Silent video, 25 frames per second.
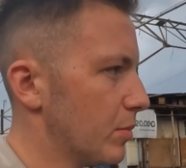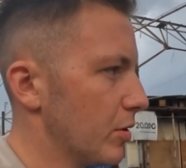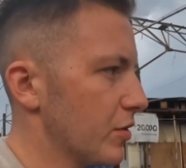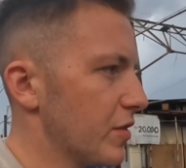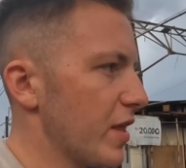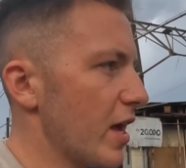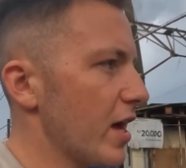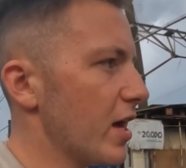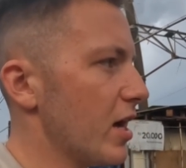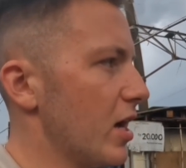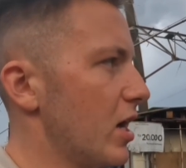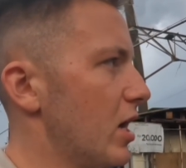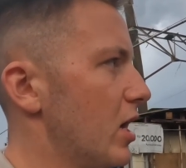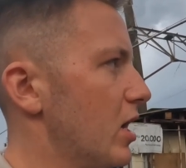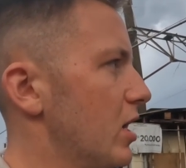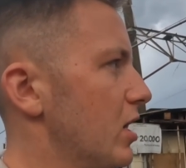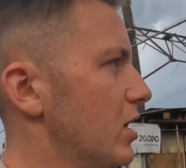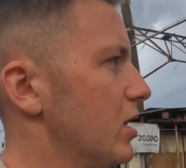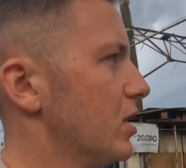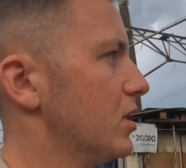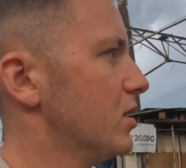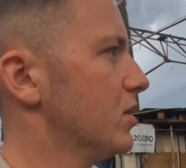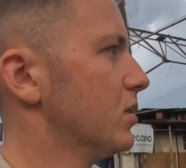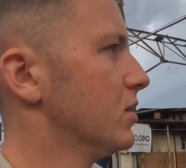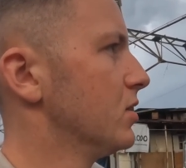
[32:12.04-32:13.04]
but they
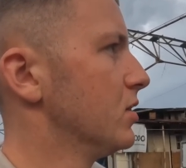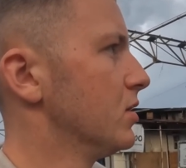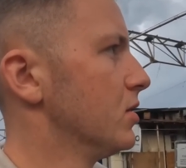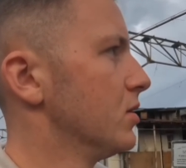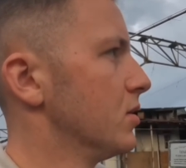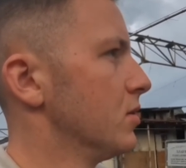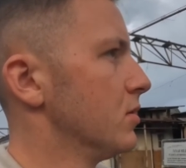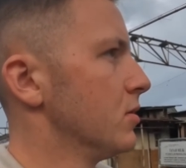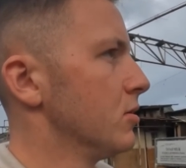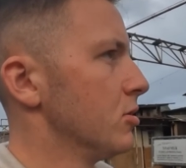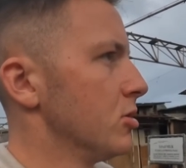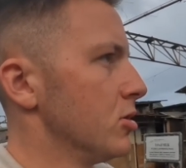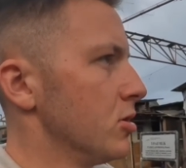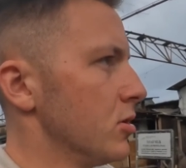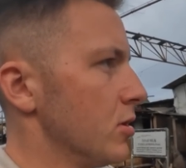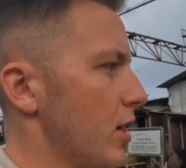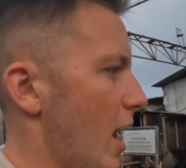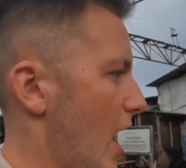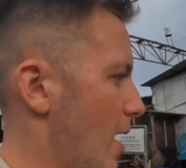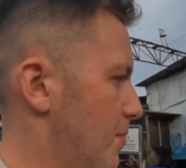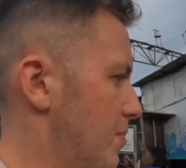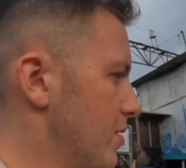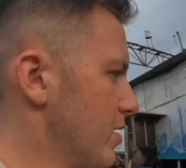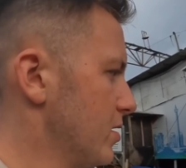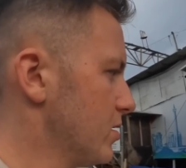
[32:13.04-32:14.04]
are
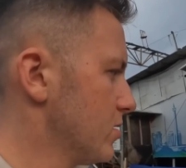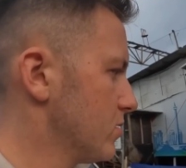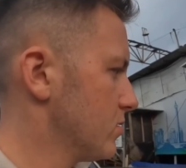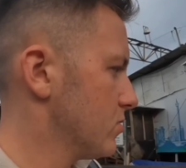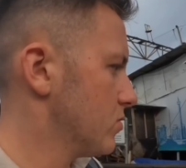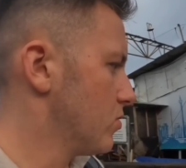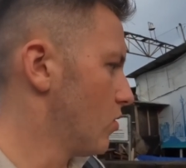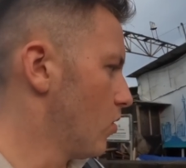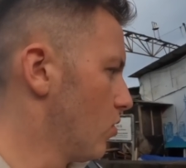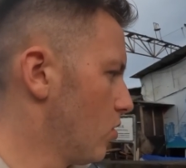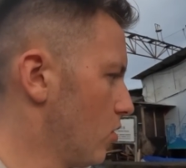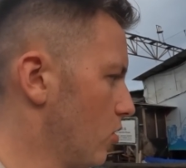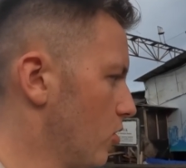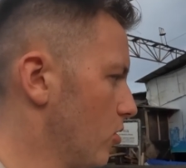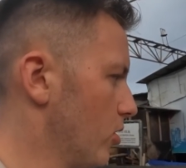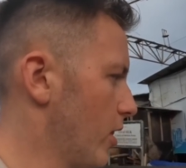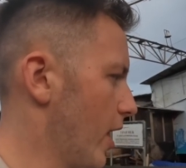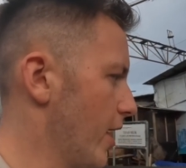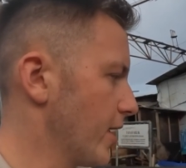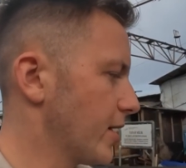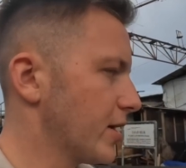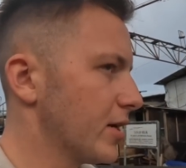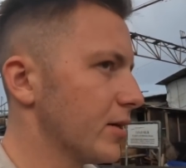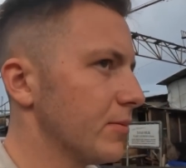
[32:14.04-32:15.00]
happy, or like